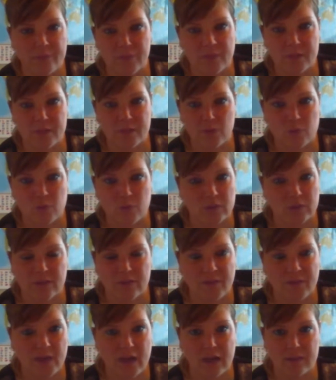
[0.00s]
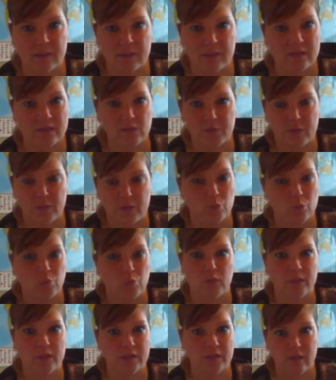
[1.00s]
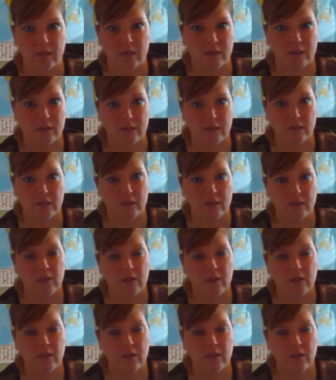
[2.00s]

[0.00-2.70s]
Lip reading: face really fast. It'll be really thin.